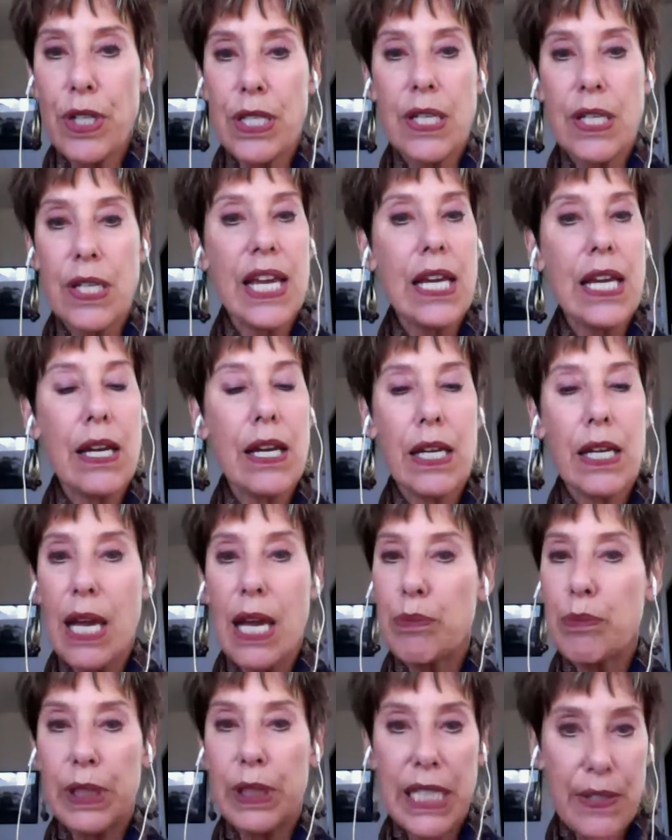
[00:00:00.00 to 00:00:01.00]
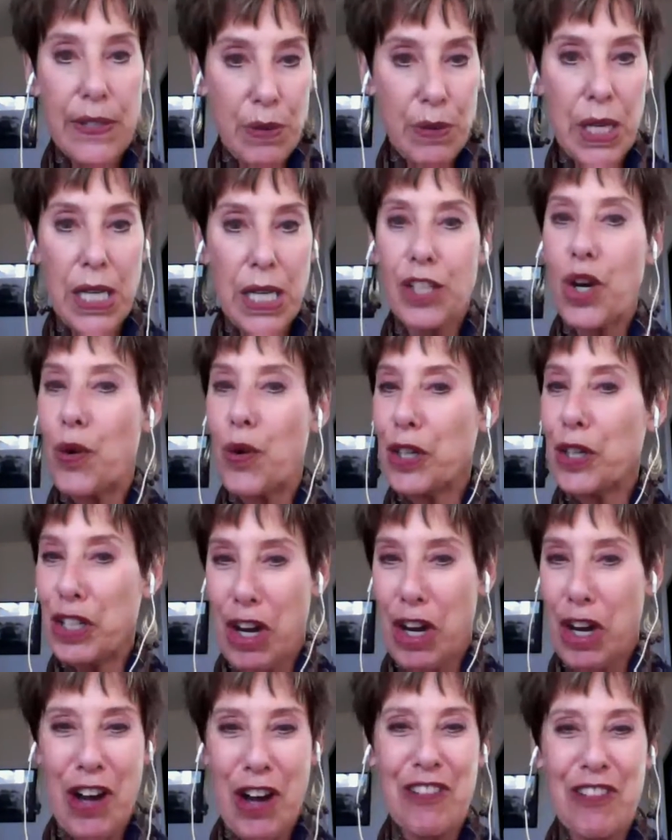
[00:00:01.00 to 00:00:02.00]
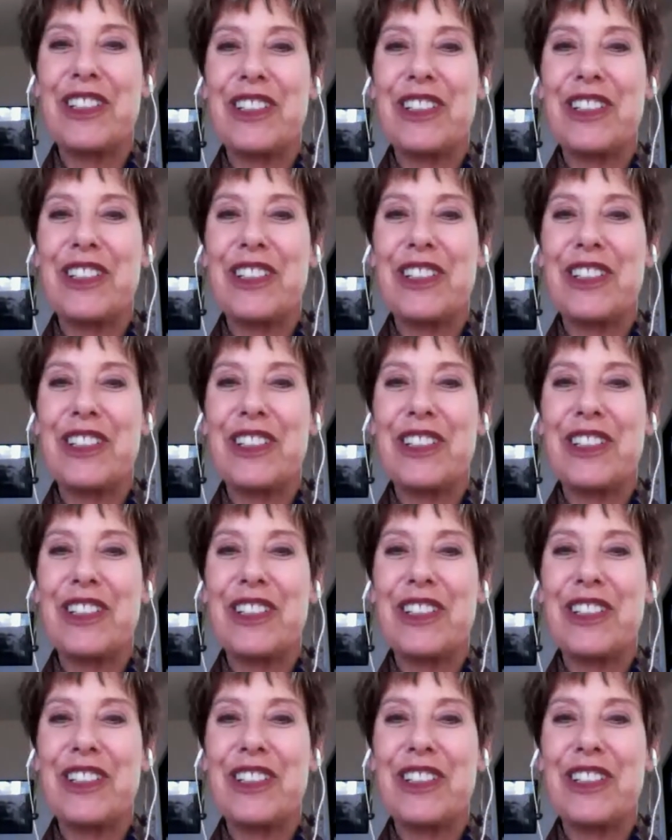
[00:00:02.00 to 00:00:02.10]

and they kept leaving me and going off,